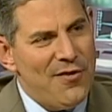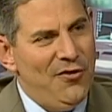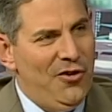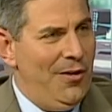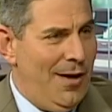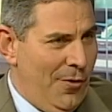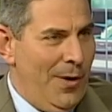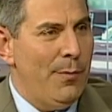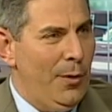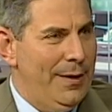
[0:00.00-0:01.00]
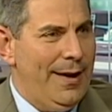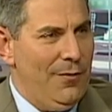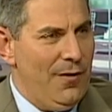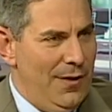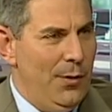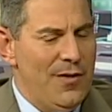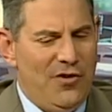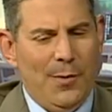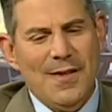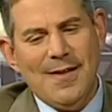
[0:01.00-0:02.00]
G, uh, Green Building Council, sure. the
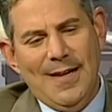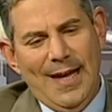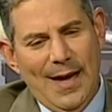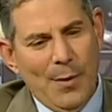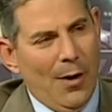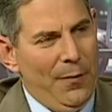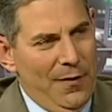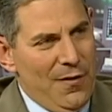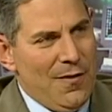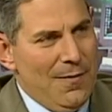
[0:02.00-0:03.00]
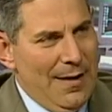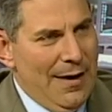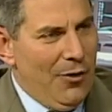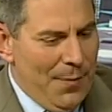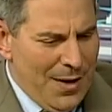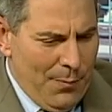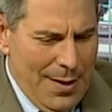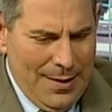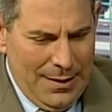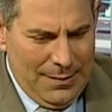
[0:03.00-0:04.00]
USGBC, came out with this
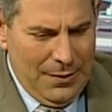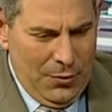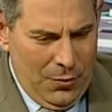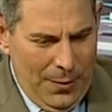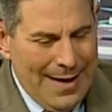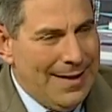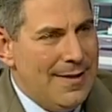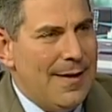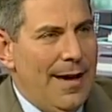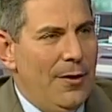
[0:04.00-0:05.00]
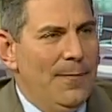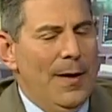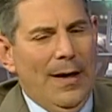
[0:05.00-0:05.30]
independent grading scale.